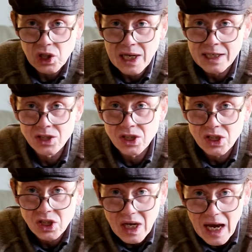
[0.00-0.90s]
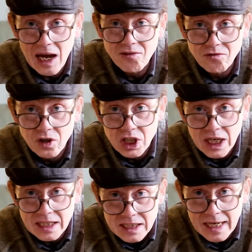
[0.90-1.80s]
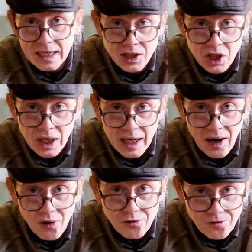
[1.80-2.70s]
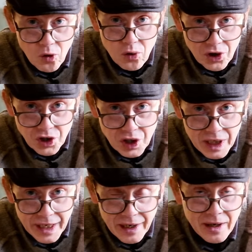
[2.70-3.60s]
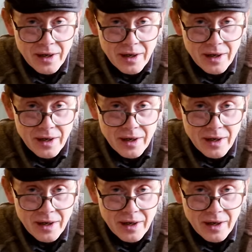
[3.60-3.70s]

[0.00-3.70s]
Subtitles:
lenses every day, day in, day out, for a year,